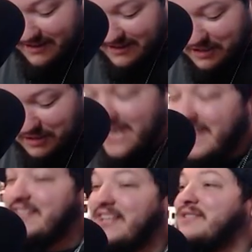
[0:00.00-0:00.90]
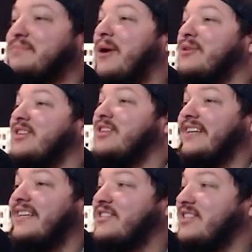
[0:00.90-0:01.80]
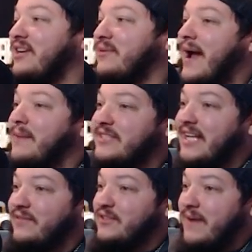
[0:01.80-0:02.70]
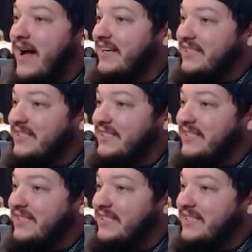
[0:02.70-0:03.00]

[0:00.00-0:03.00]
you take this potion. He just like grabs it out of his pot and It's